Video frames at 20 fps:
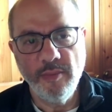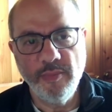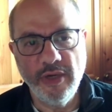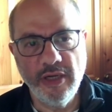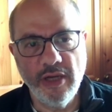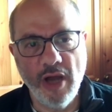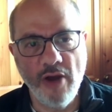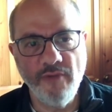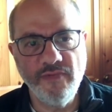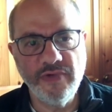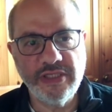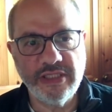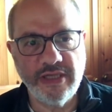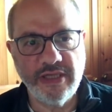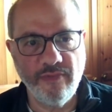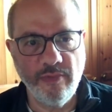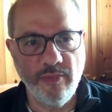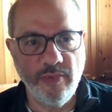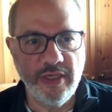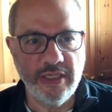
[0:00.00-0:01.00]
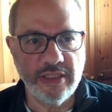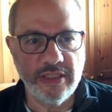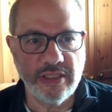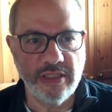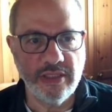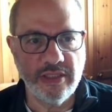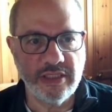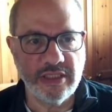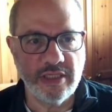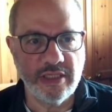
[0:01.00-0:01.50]
But over 7 weeks
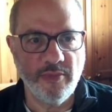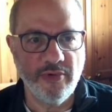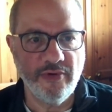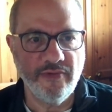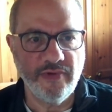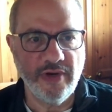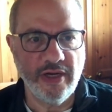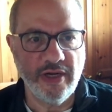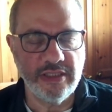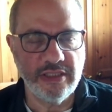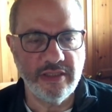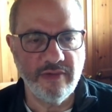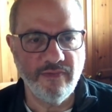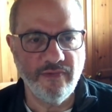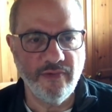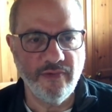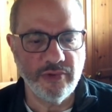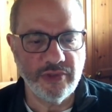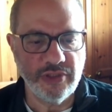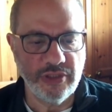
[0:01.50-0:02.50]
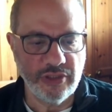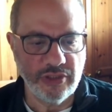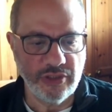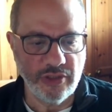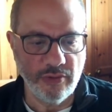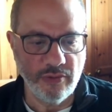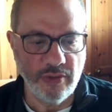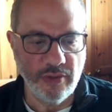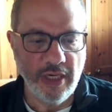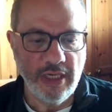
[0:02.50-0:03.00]
in the summer of
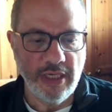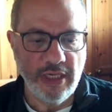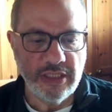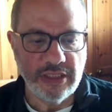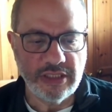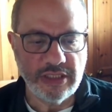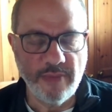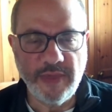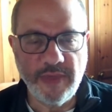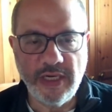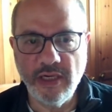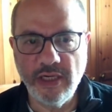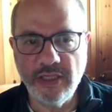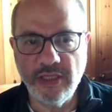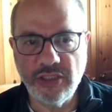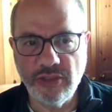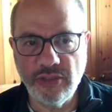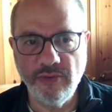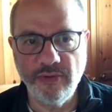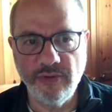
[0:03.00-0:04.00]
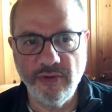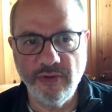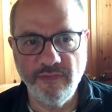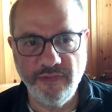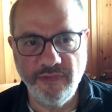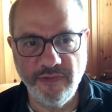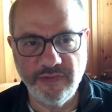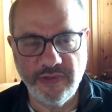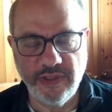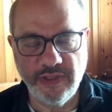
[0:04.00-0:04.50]
1942, something like
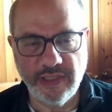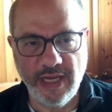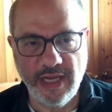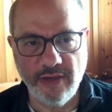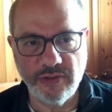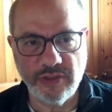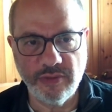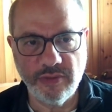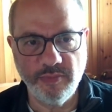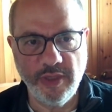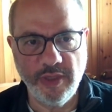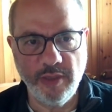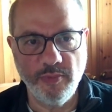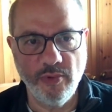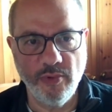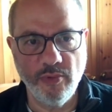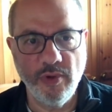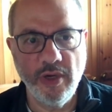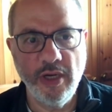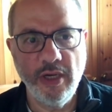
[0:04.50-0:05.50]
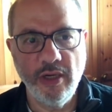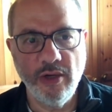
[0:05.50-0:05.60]
250,000 people